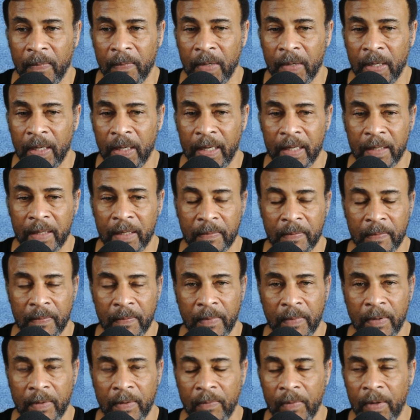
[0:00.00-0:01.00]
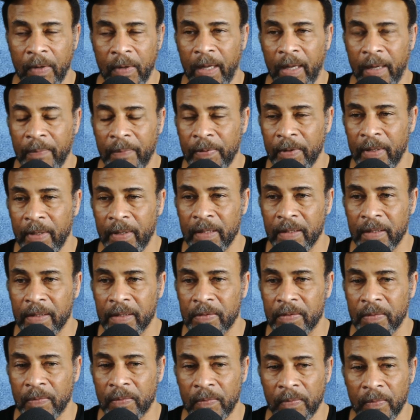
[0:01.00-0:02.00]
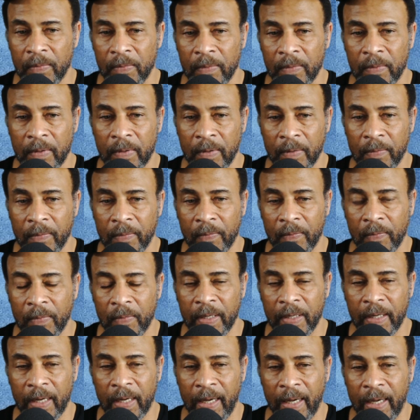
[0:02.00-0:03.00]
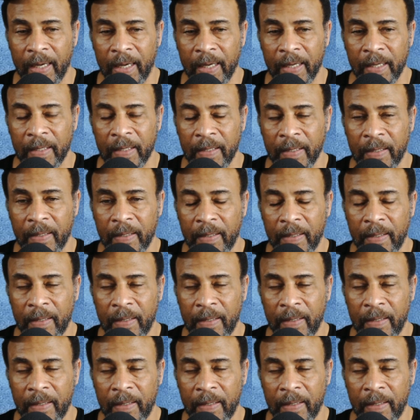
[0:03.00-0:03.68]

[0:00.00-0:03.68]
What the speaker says: it like this. When I